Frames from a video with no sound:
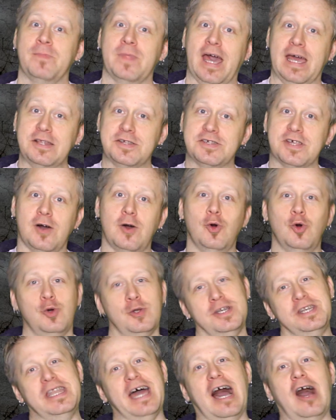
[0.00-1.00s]
And so,
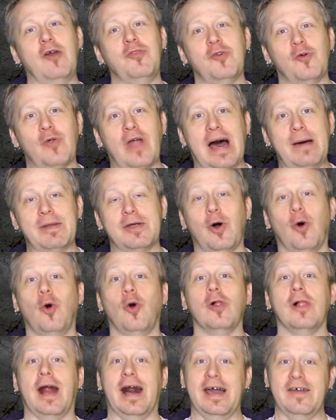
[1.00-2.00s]
down the rabbit
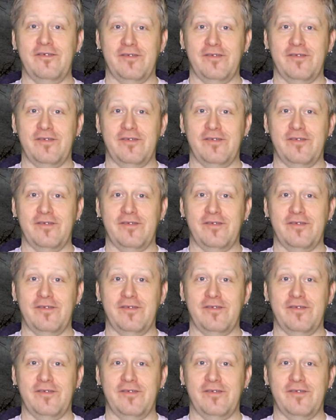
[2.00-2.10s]
hole I